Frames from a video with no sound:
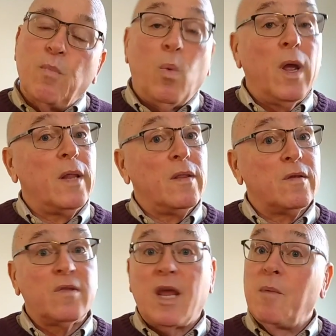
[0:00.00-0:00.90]
when
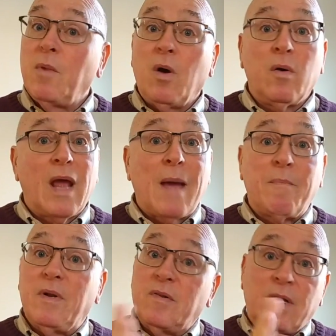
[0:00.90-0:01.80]
the same note
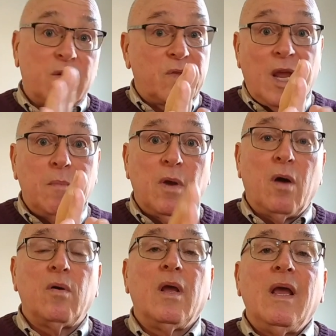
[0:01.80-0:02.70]
happens at the same
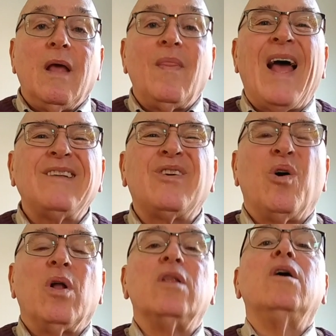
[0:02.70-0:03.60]
note. That's
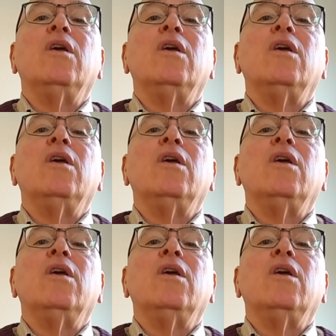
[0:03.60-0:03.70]
called